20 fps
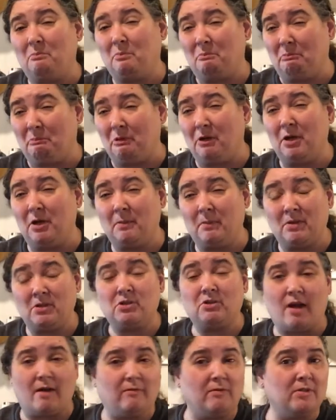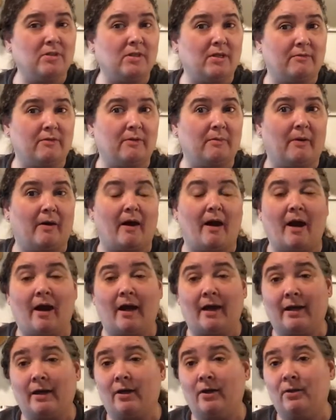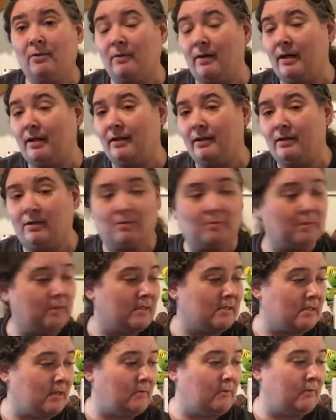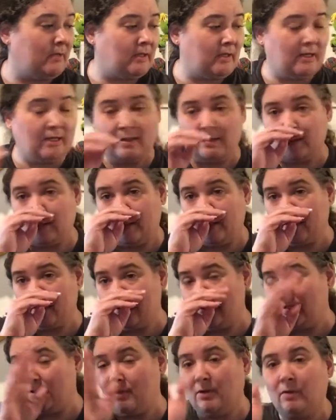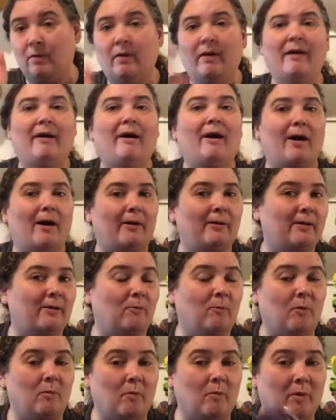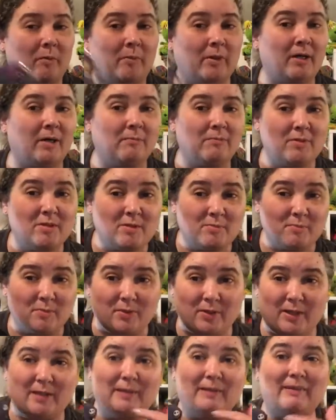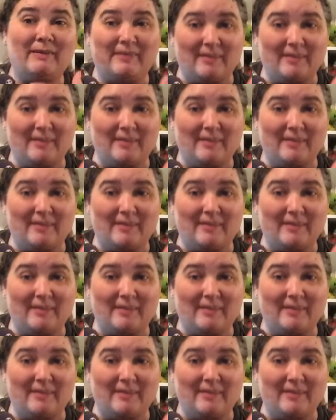pretty much travels everywhere I go right now because I want to get it done. So I did one more pickup this morning.